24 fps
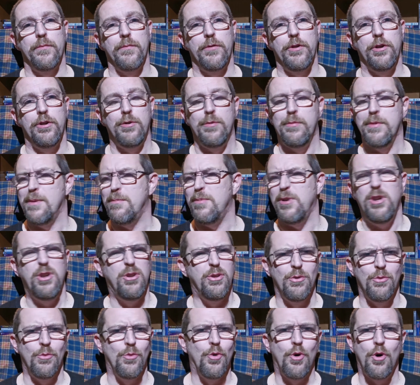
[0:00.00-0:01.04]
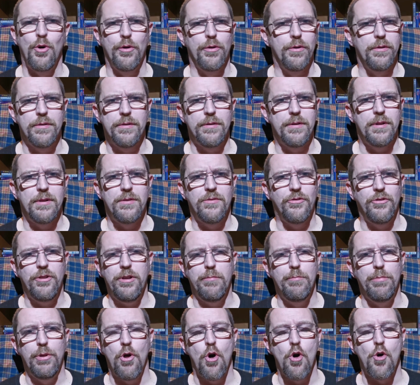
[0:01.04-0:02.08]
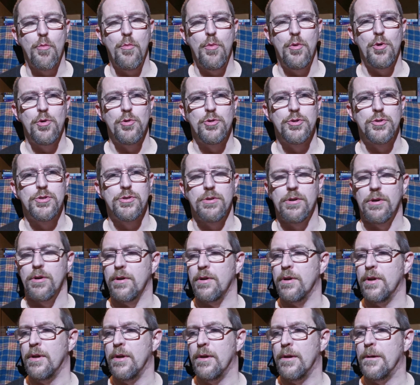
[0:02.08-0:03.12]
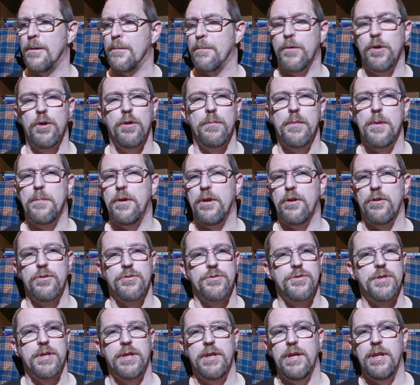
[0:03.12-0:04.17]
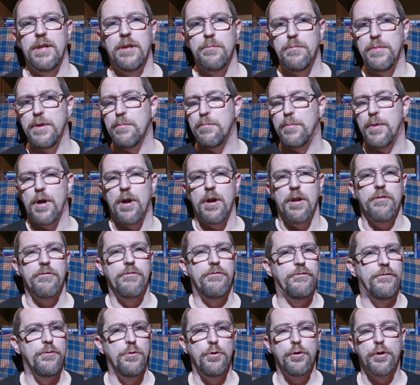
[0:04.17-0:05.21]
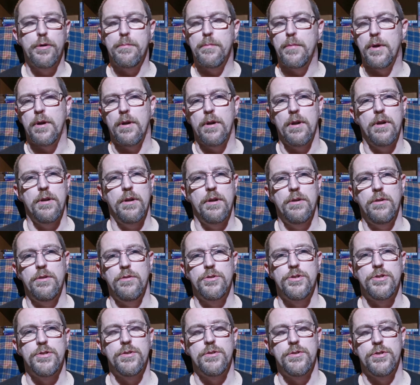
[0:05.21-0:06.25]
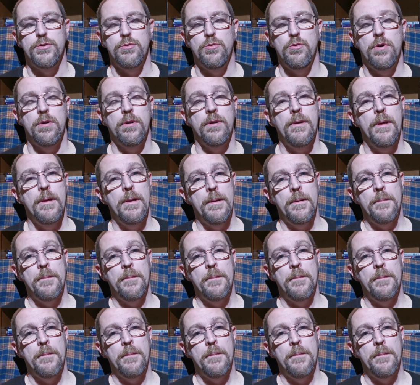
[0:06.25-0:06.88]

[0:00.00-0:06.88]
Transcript: You know, maybe you don't want to see blog posts, or, you know, maybe you're not so keen on being part of the forum, or you know, so on.